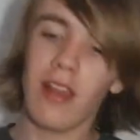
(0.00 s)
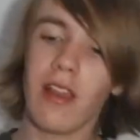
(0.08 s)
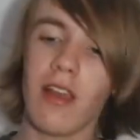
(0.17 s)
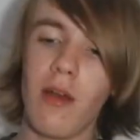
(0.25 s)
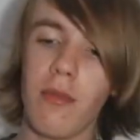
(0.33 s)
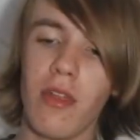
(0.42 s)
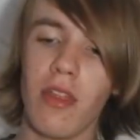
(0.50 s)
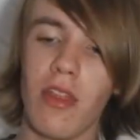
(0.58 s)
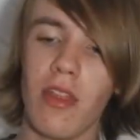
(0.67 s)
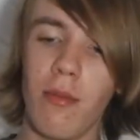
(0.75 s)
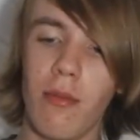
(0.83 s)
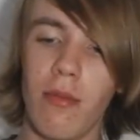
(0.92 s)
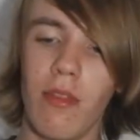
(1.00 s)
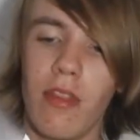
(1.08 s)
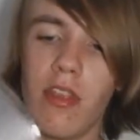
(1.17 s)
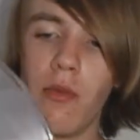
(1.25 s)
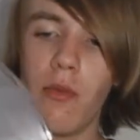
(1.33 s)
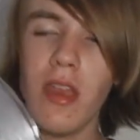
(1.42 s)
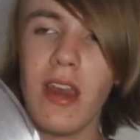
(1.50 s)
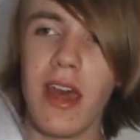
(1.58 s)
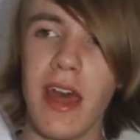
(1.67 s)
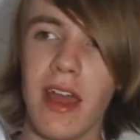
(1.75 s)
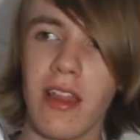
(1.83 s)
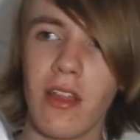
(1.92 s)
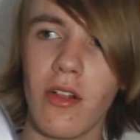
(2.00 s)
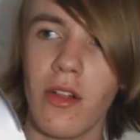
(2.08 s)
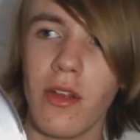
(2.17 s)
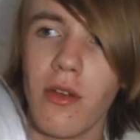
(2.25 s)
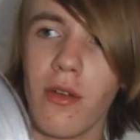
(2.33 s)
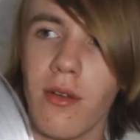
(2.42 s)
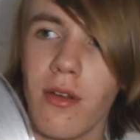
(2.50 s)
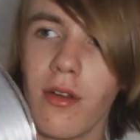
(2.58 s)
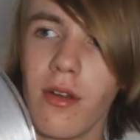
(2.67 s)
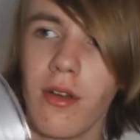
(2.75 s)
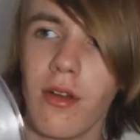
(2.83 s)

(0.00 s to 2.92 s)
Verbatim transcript: it comes on some sweet ass clear,